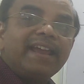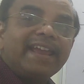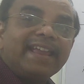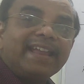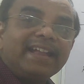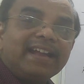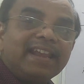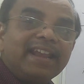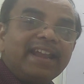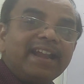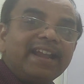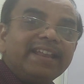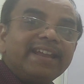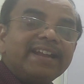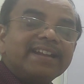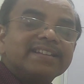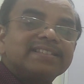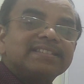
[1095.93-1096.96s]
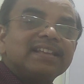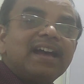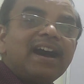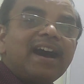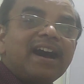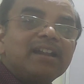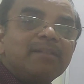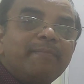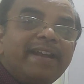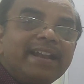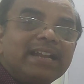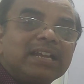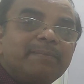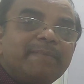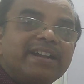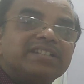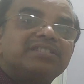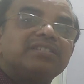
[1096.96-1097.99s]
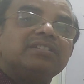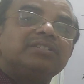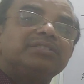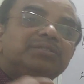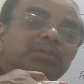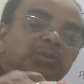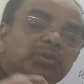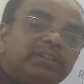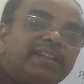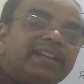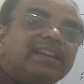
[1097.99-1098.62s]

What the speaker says: ingredients or medicaments through the